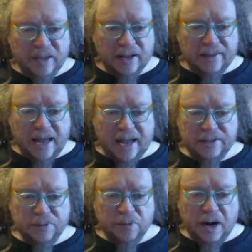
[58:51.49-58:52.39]

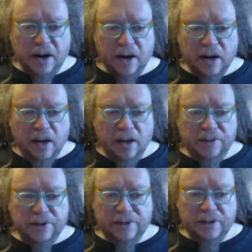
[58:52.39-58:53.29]
that's where
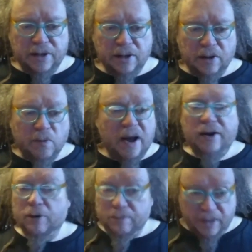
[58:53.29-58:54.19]
there's still a
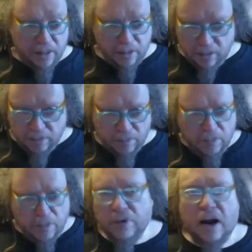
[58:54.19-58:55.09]
wide open
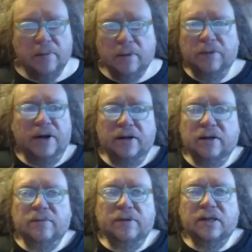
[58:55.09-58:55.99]
problem waiting
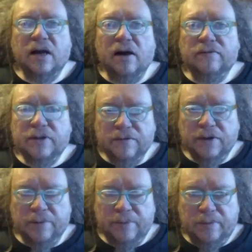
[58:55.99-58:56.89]
to be solved. So for
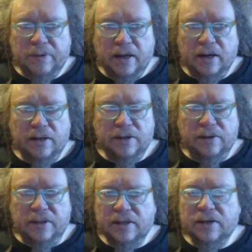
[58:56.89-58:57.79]
young people getting
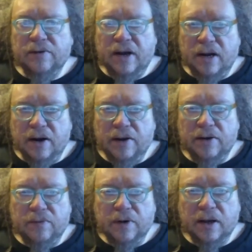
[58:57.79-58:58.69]
into it, that's a great area
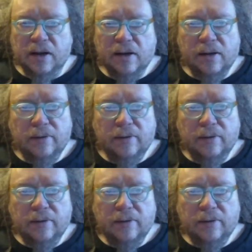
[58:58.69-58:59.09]
to work in.